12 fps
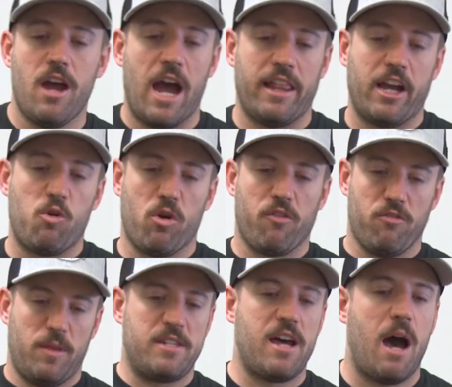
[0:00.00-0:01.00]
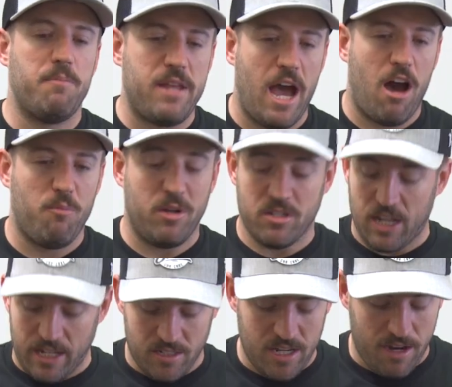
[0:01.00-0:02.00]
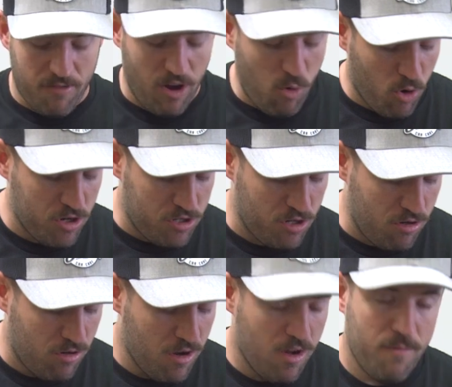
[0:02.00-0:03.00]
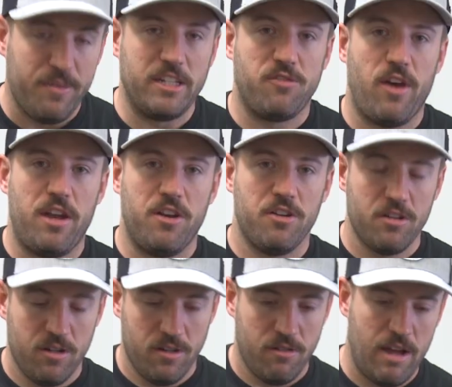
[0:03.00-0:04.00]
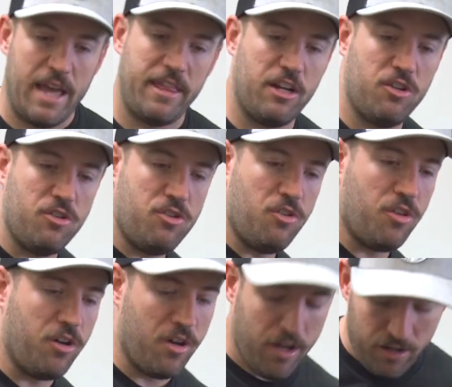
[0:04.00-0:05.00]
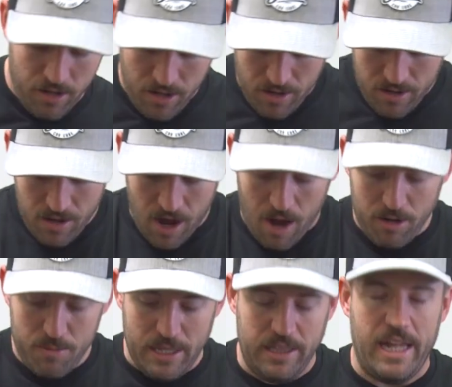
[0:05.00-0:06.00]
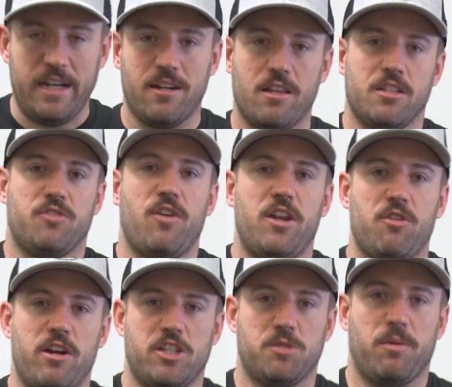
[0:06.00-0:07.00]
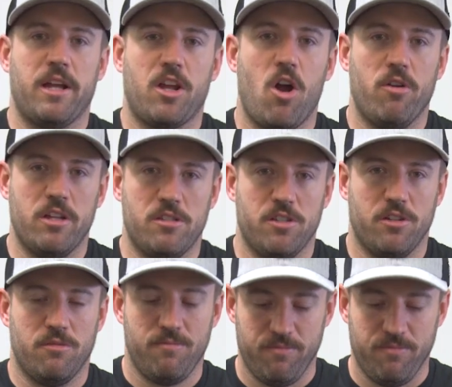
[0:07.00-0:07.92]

I like working from the top down, because like I said, if I were to do this fender and then do the hood, I'm going to be leaning on this fender I just applied coating to.